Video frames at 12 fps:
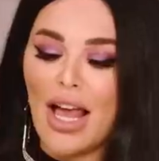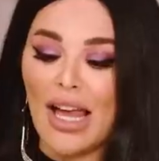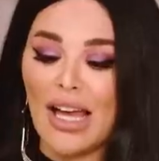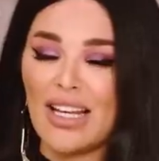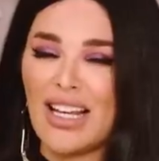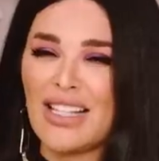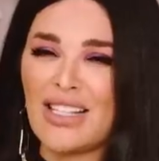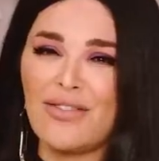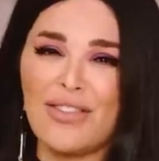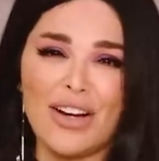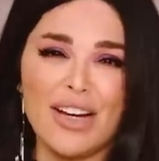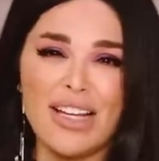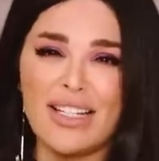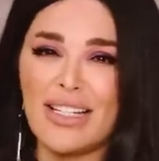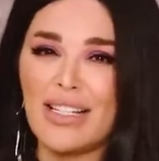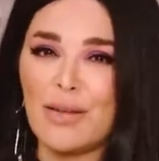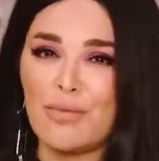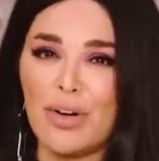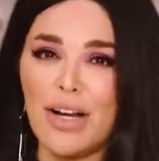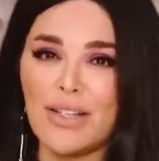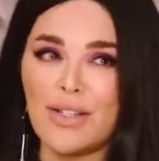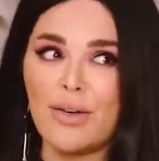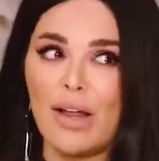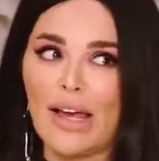And it's a very decent price too.